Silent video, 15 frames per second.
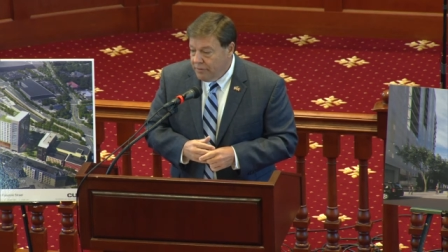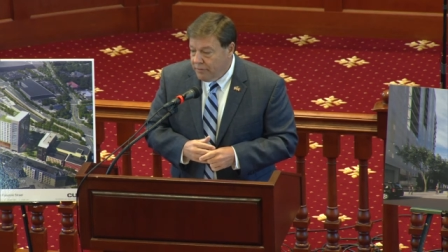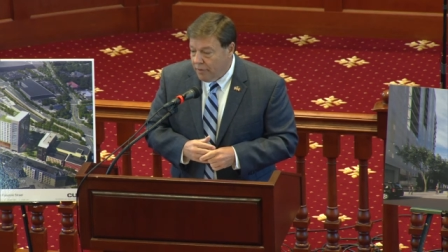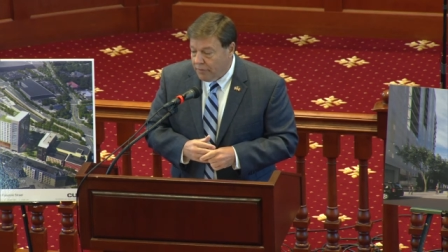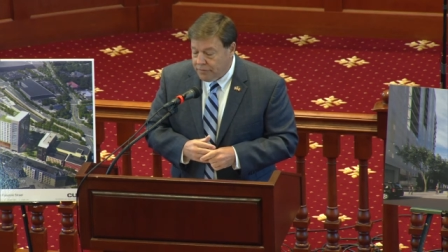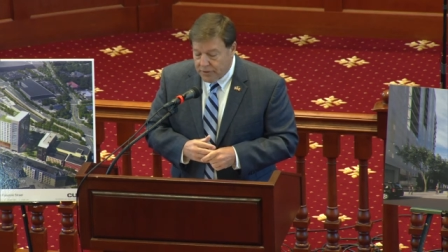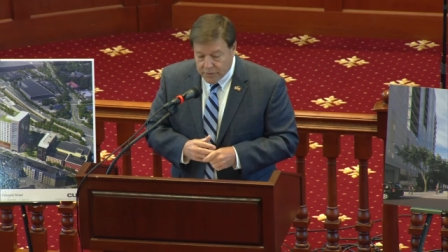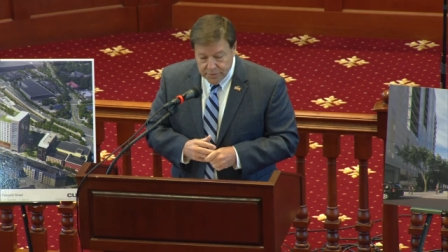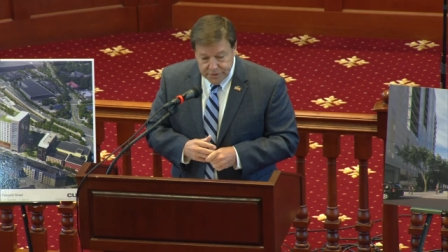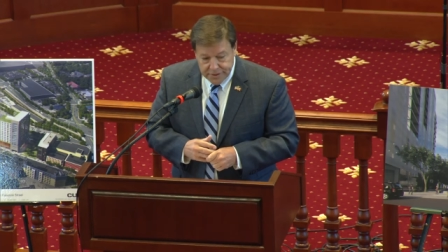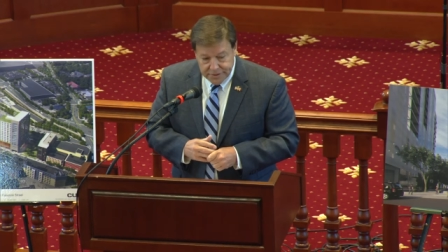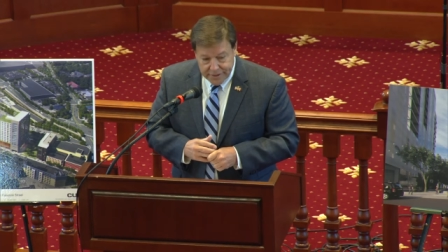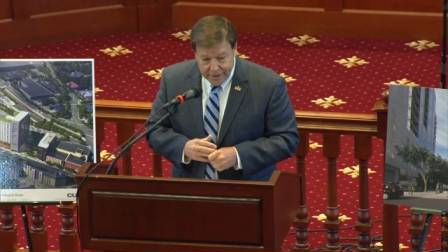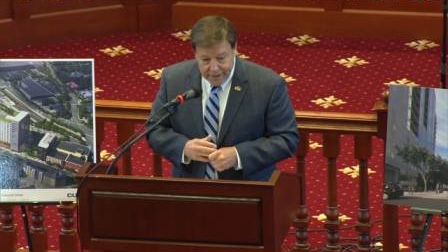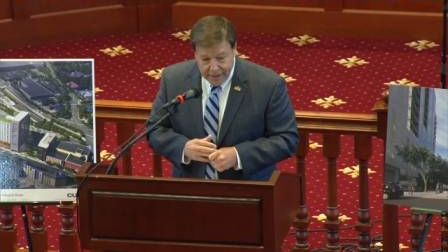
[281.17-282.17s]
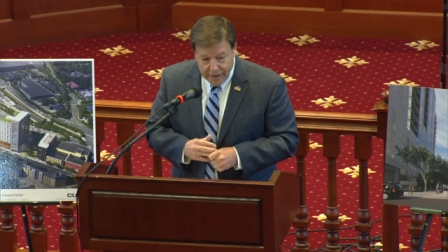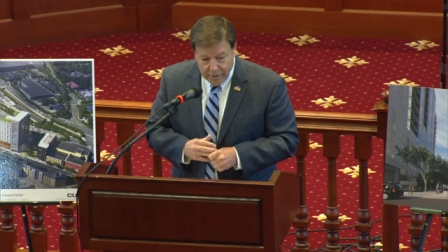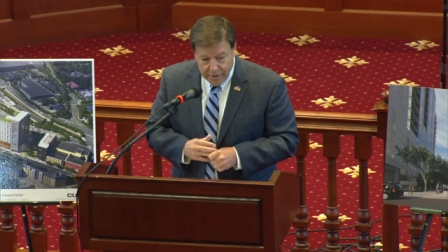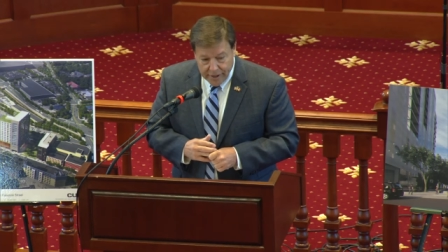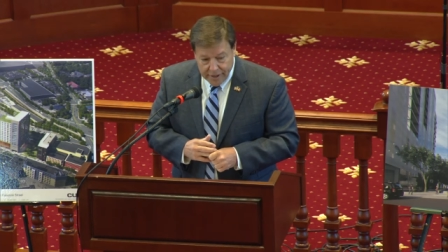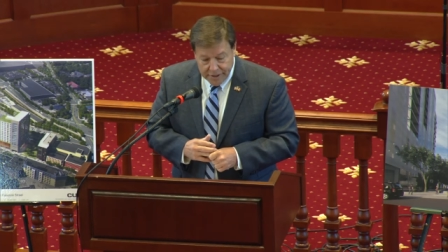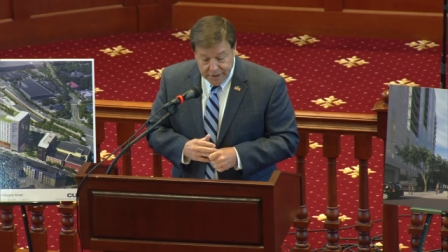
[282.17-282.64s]
throughout the Quincy Center
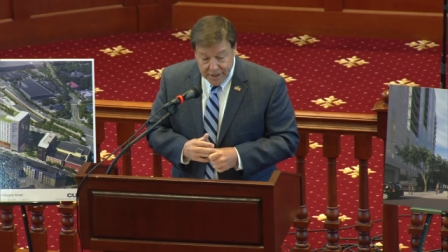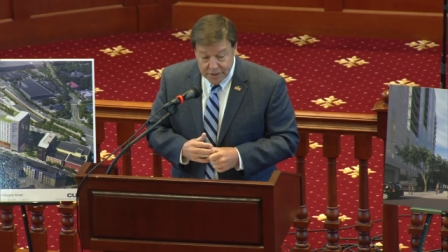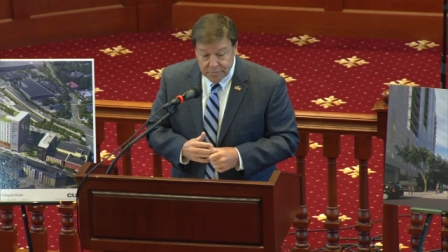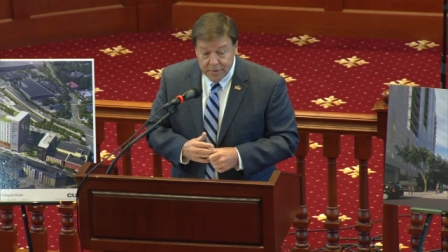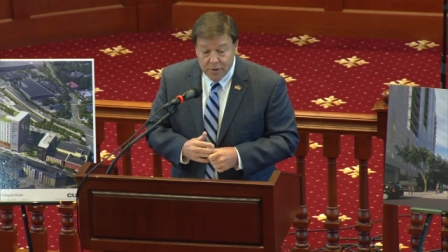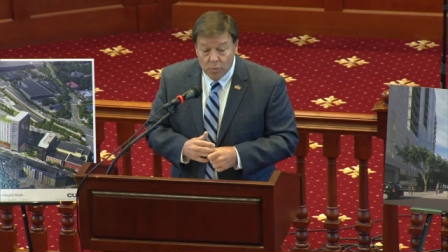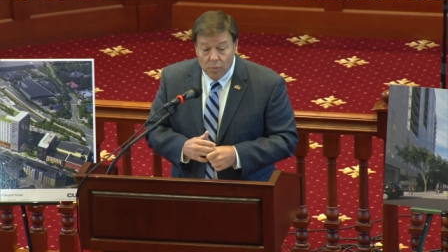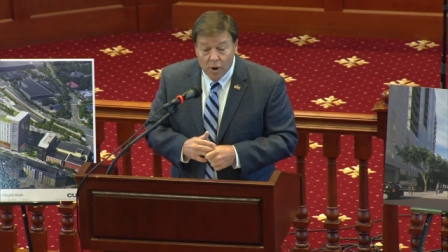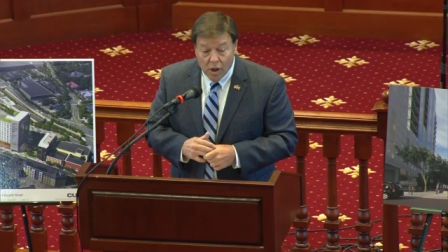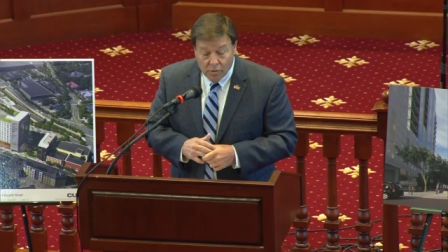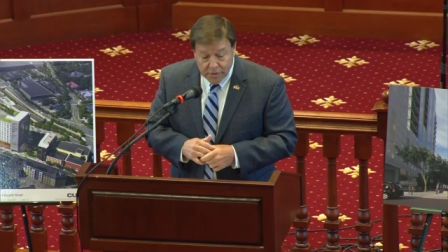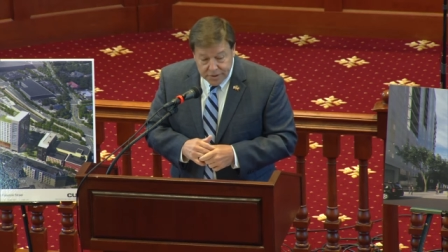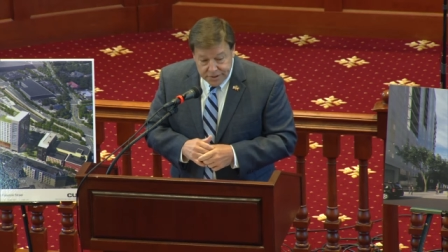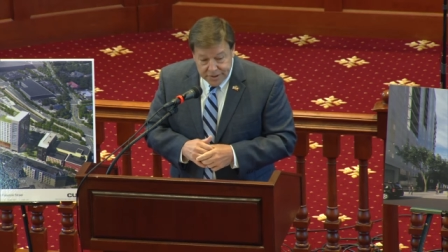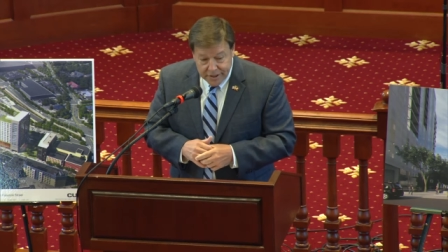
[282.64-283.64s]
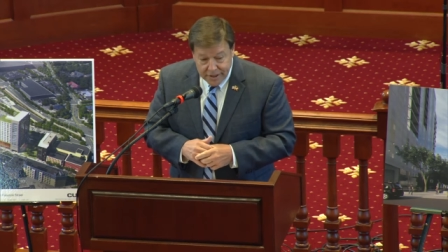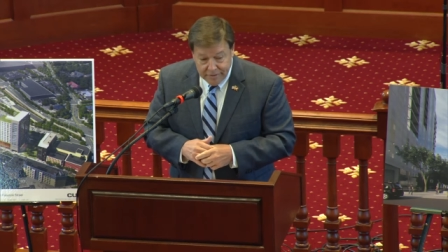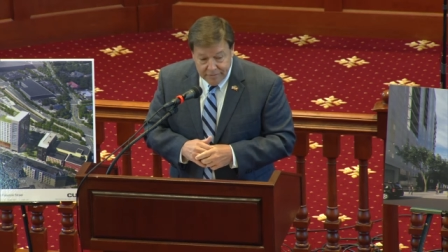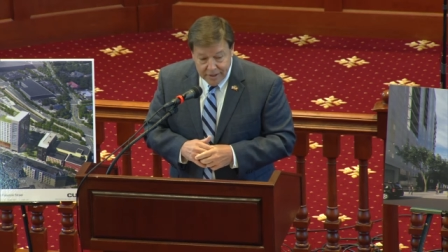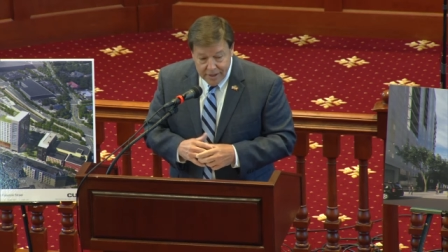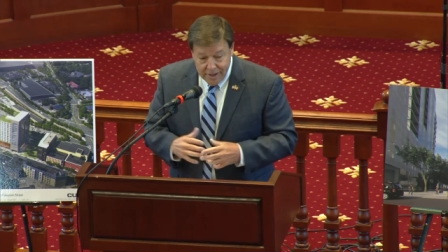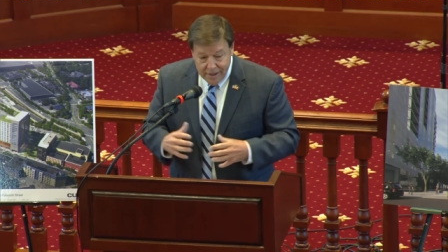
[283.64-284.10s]
area it has been well
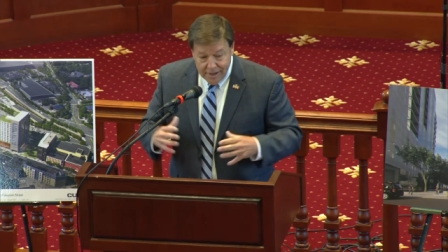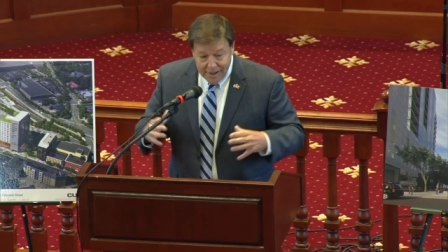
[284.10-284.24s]
received,